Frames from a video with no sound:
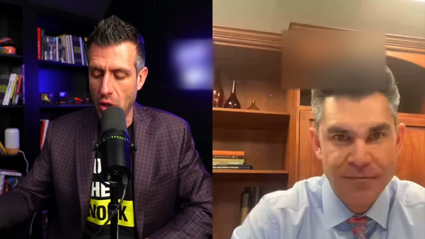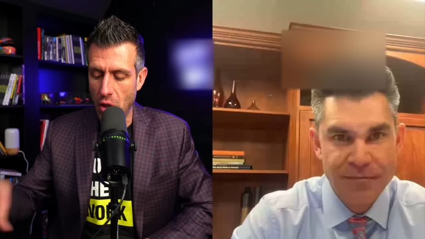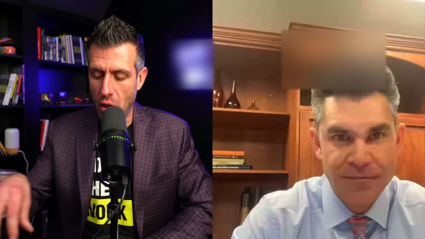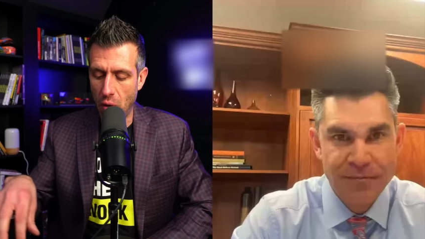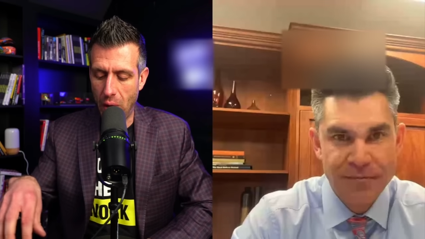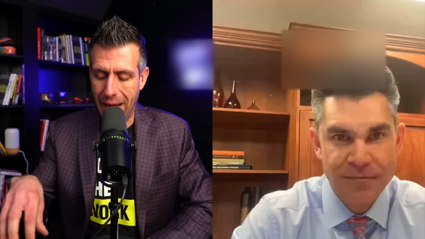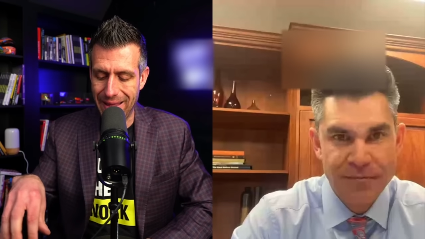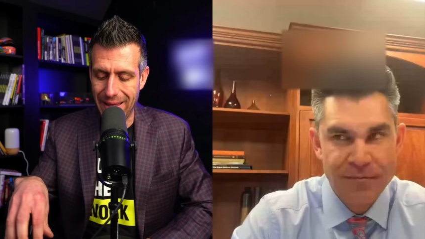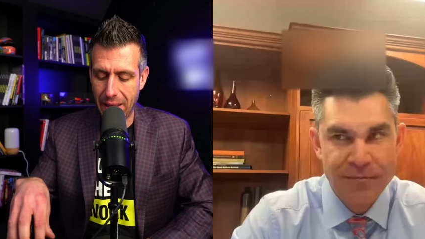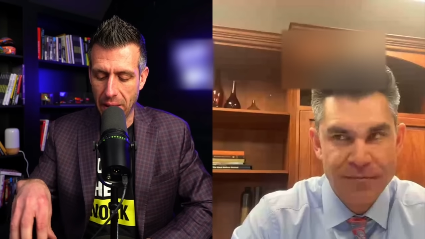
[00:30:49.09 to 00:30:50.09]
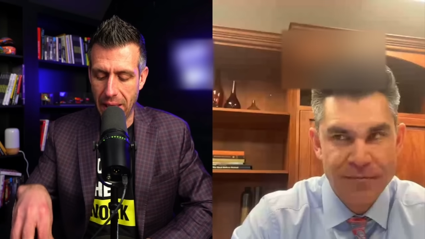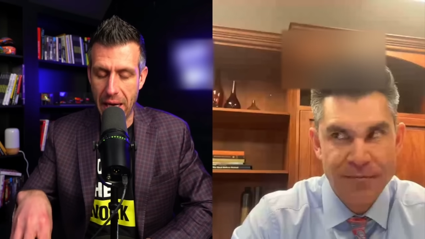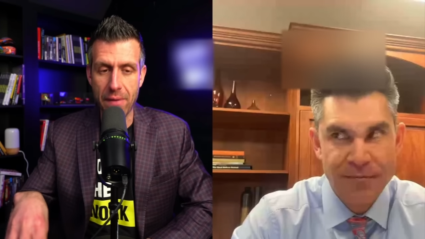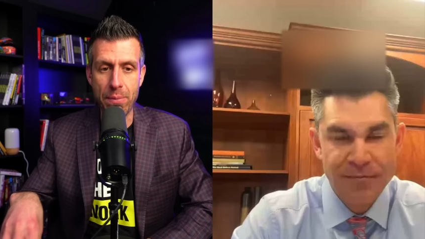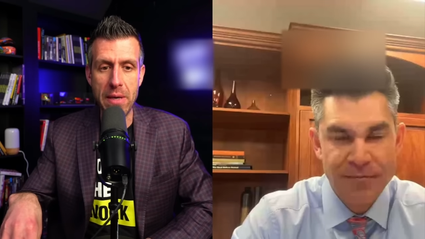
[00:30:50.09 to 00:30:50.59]
Speaker 1: You know, I think a
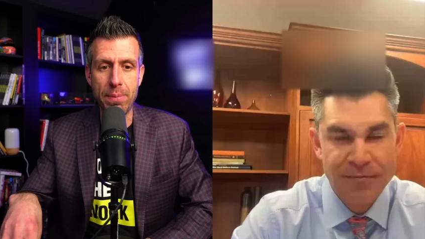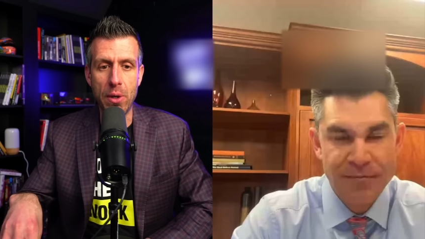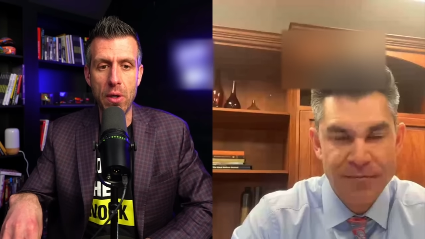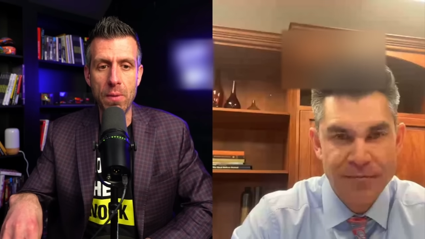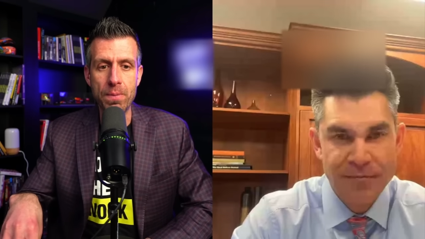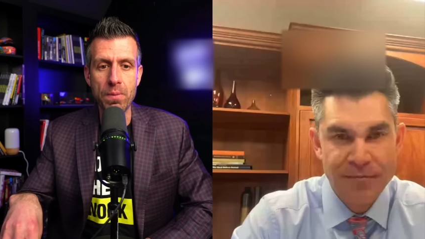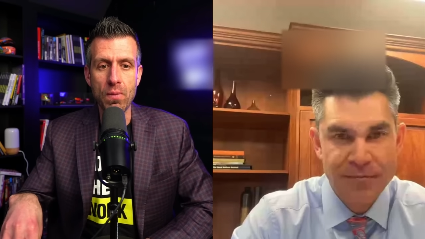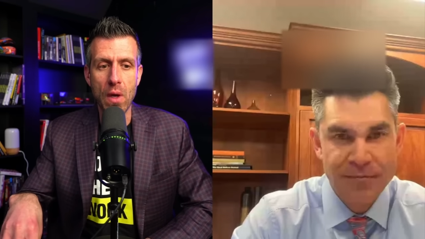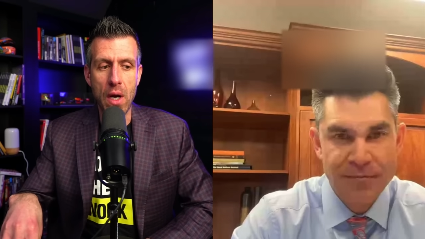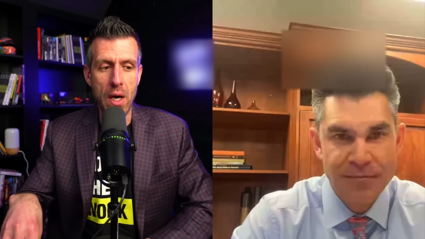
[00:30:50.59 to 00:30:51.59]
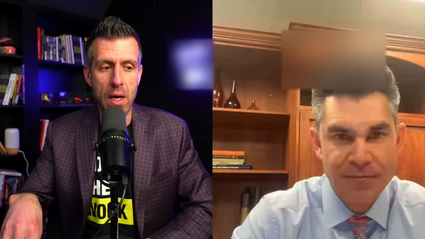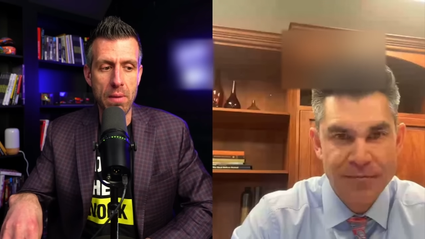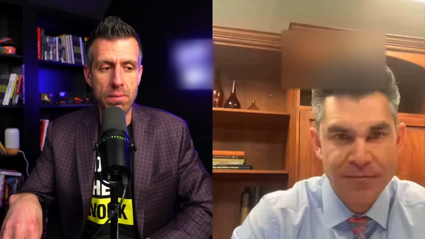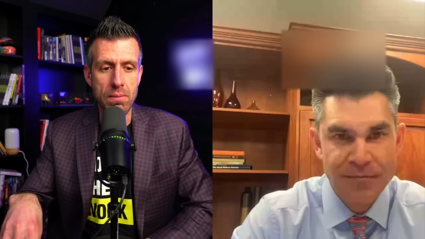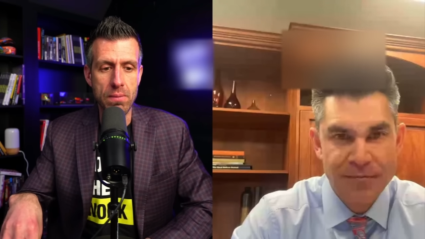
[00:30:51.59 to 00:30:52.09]
lot of people
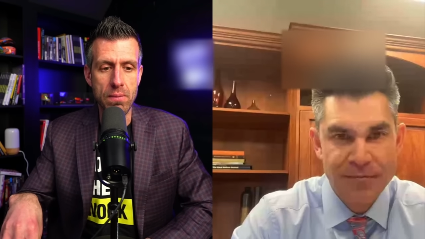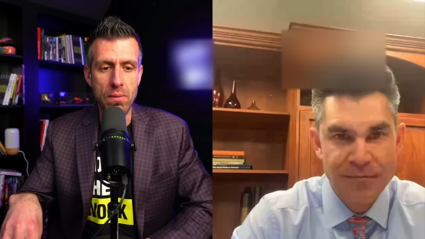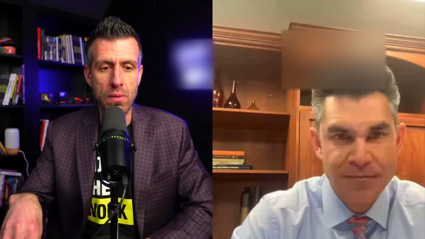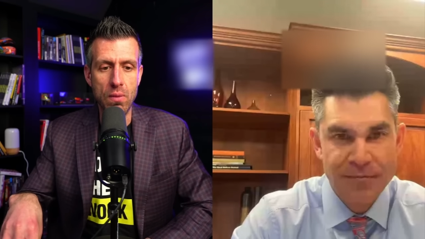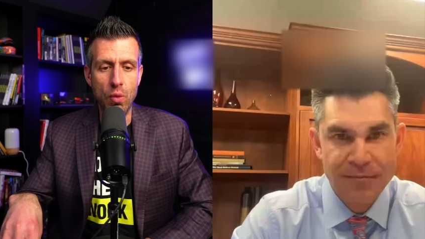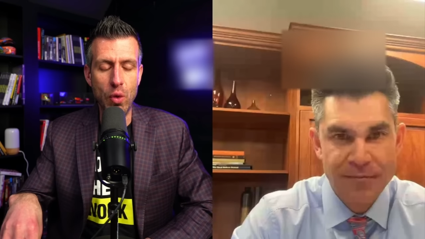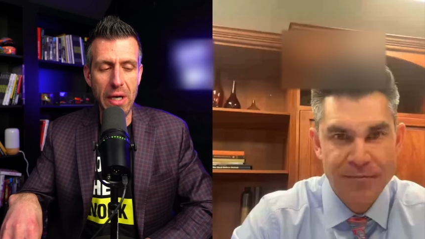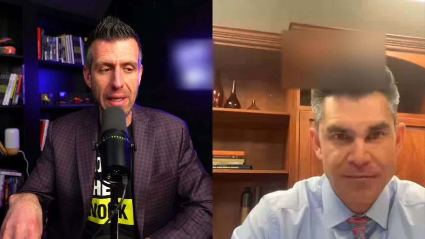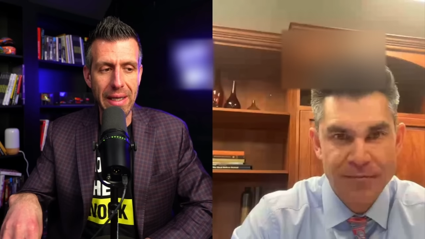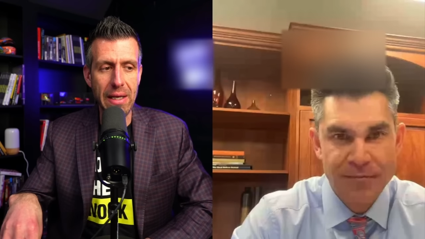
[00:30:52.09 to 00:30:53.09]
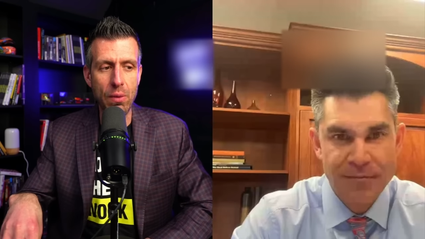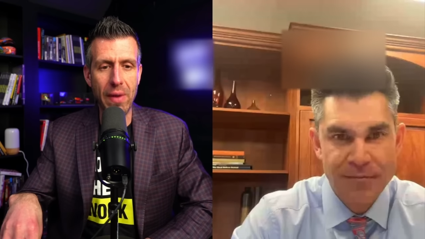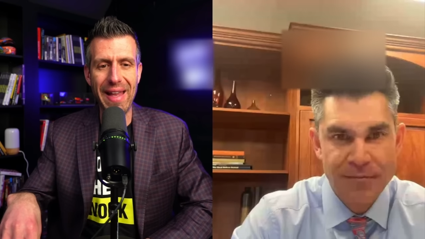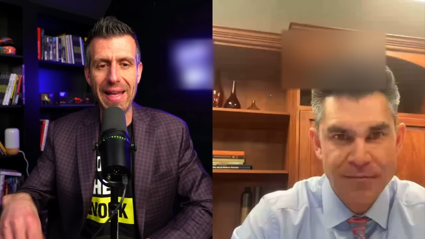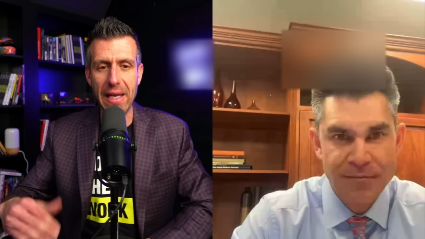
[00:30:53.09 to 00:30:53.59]
um, really,
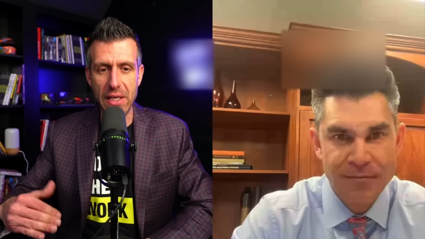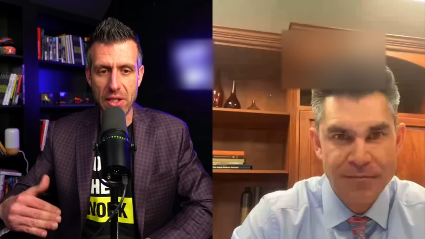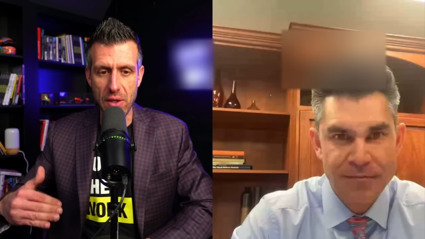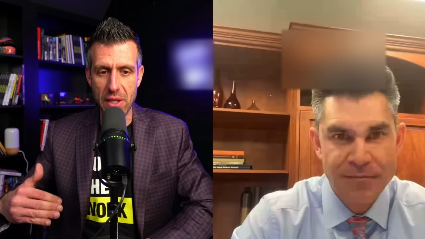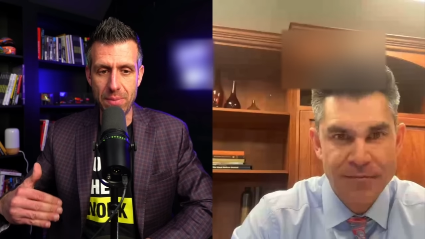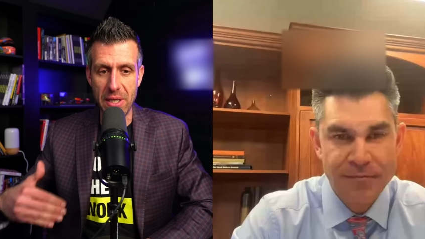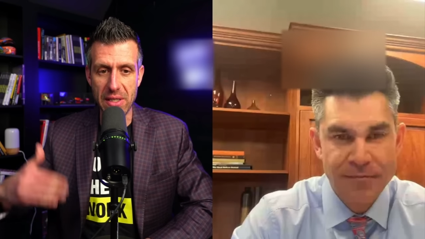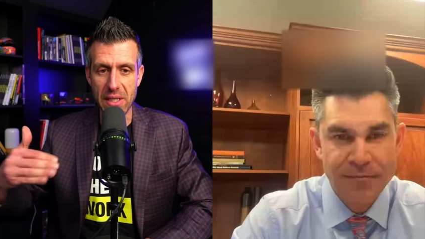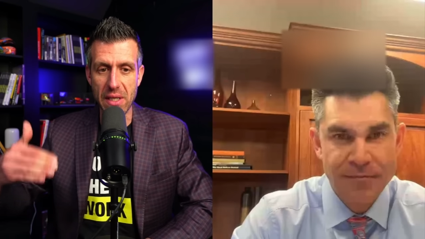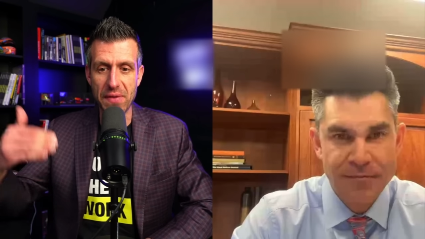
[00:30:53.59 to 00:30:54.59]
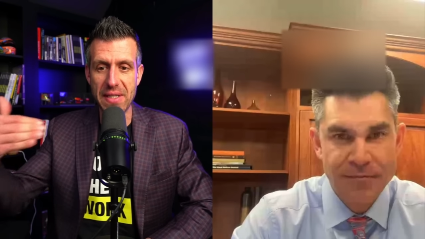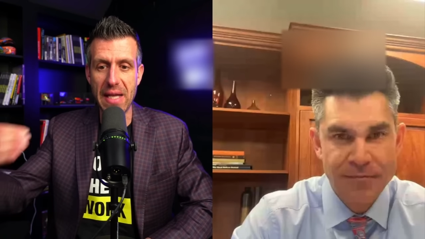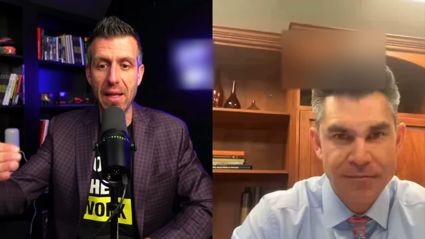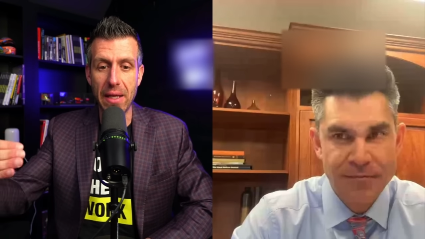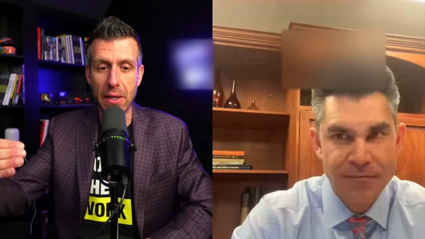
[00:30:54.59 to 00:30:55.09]
when they get into this business of
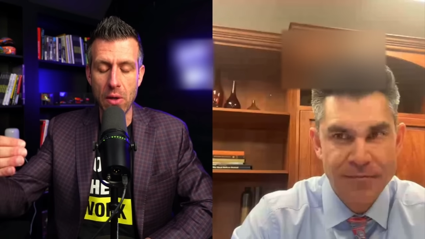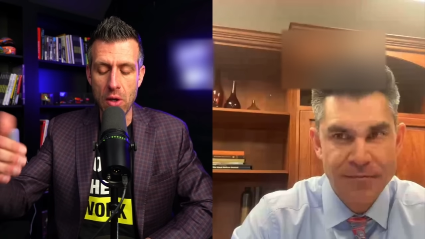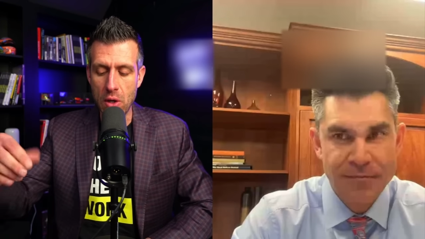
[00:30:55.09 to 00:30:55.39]
selling,